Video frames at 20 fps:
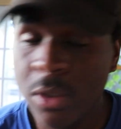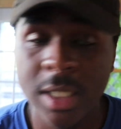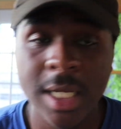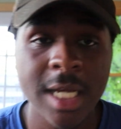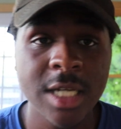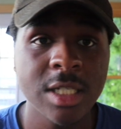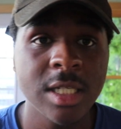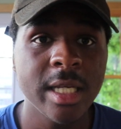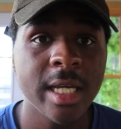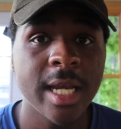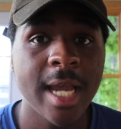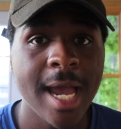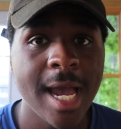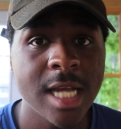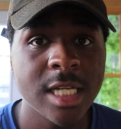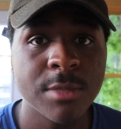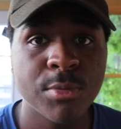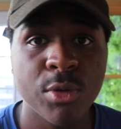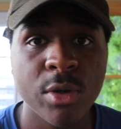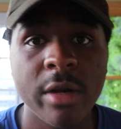was actually, it
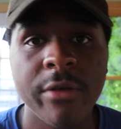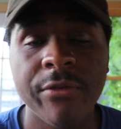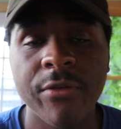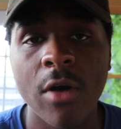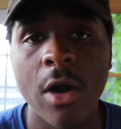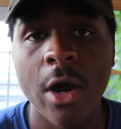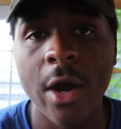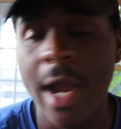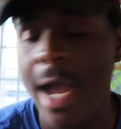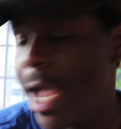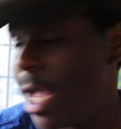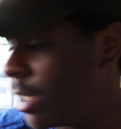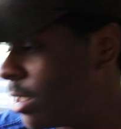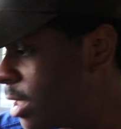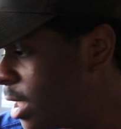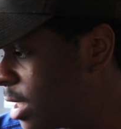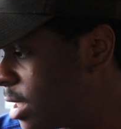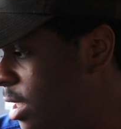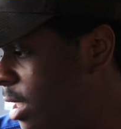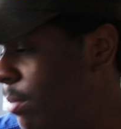cast pretty far. I had
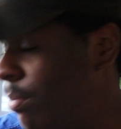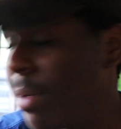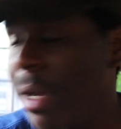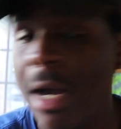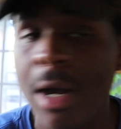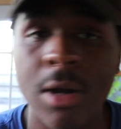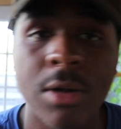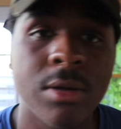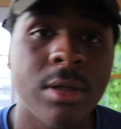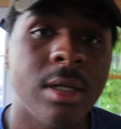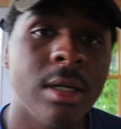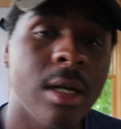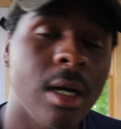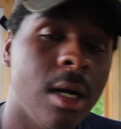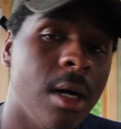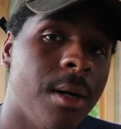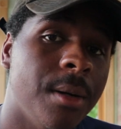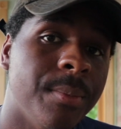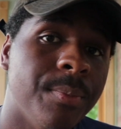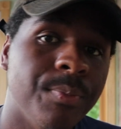
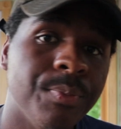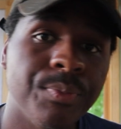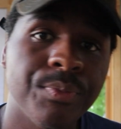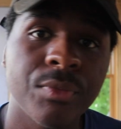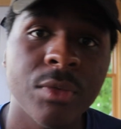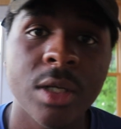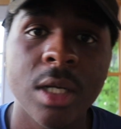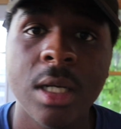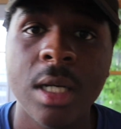16-pound